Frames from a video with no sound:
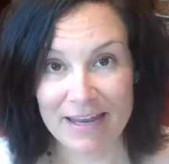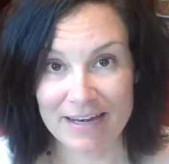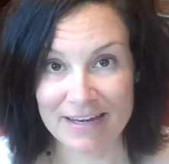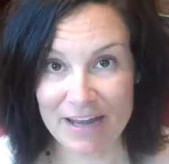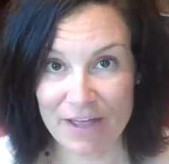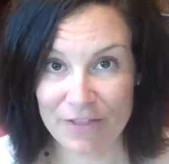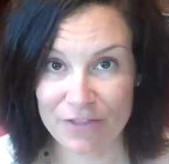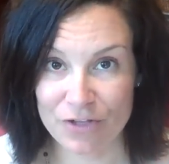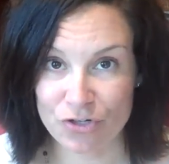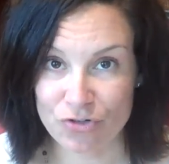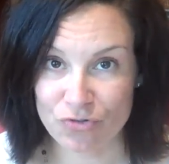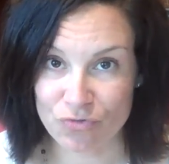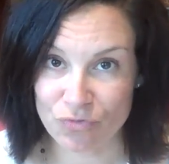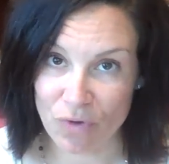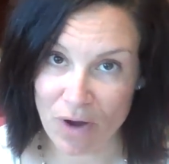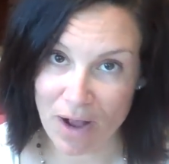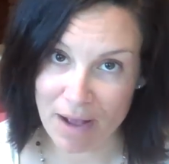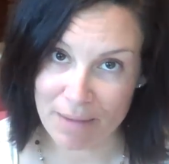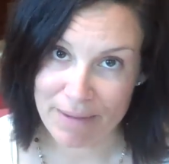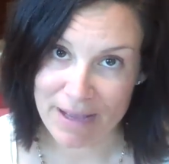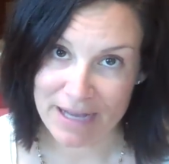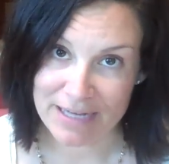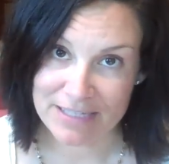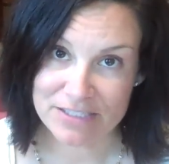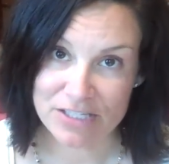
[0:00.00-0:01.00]
Now, the
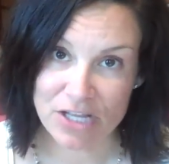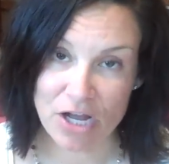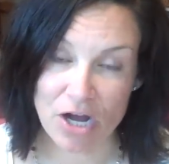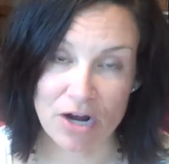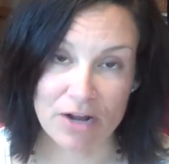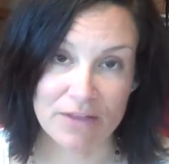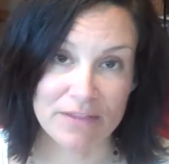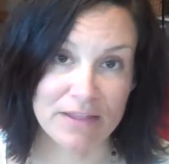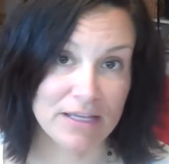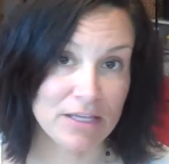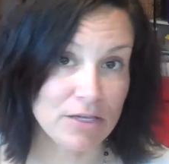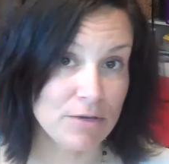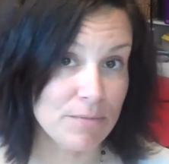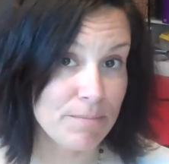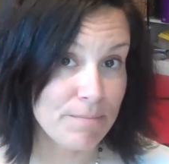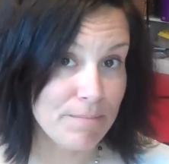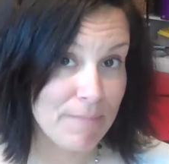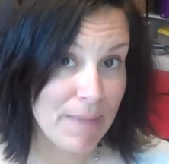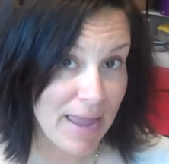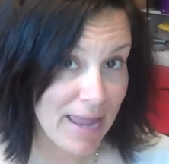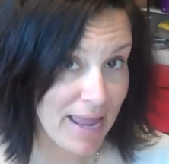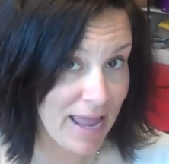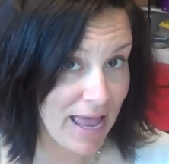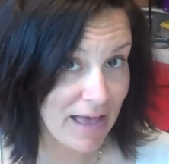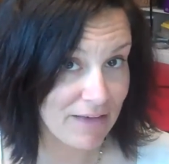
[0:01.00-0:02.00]
drawbacks are that you
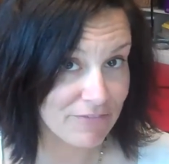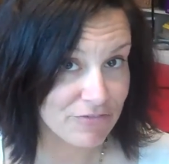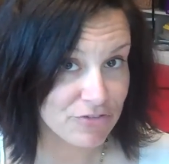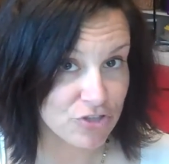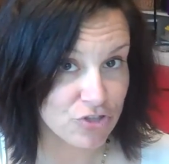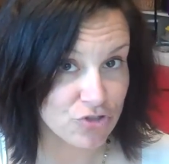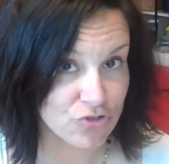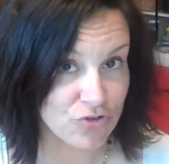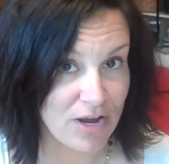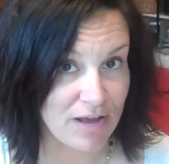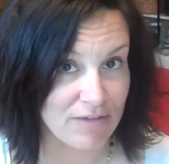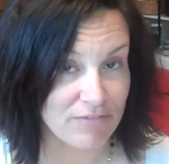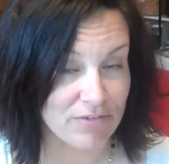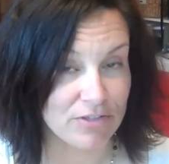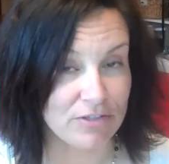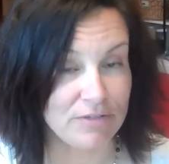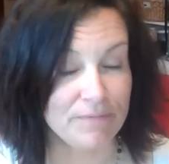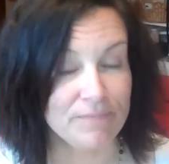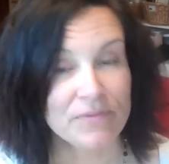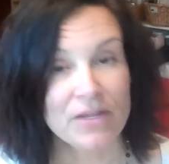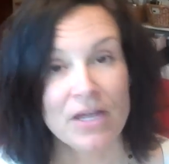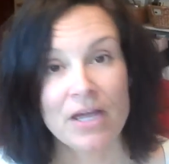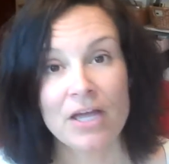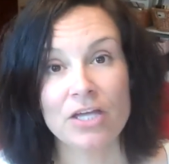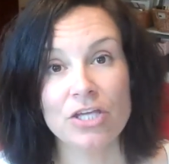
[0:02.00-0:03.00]
may have to travel.